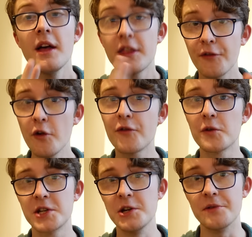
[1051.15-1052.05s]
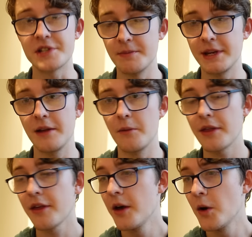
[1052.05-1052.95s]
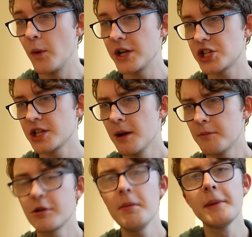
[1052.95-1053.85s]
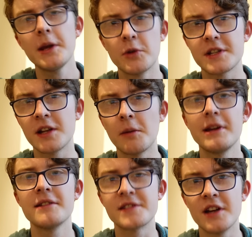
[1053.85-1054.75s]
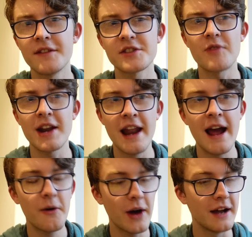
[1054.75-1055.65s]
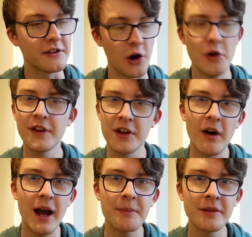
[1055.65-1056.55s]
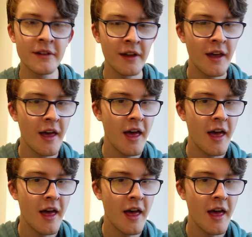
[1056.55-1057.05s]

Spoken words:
The 442s to begin with, which probably would still be in service right now had COVID not happened.